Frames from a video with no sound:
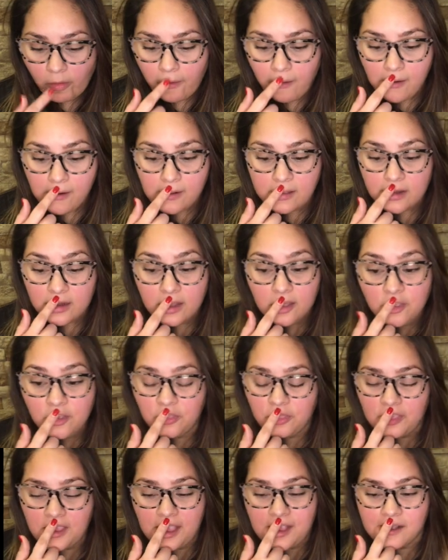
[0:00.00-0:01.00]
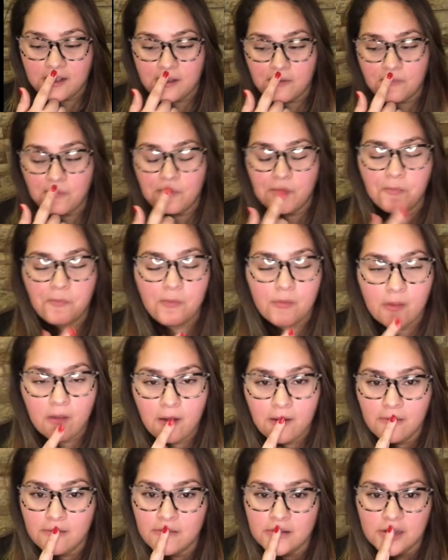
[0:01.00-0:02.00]
Another thing,
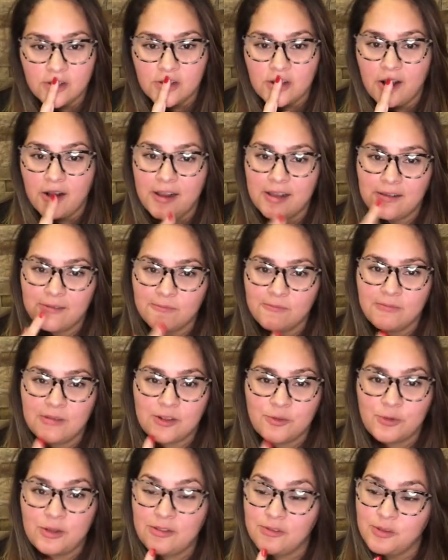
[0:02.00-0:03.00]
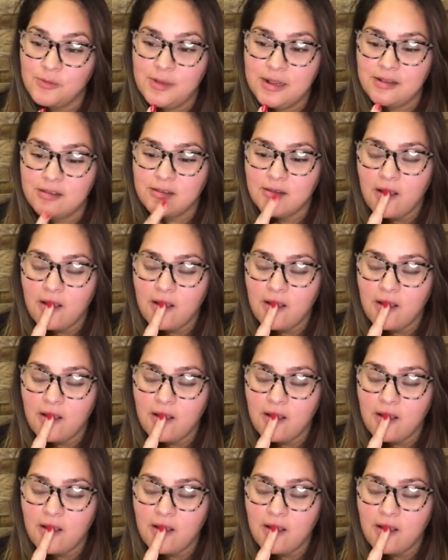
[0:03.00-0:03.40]
sorry, I swallowed some ice.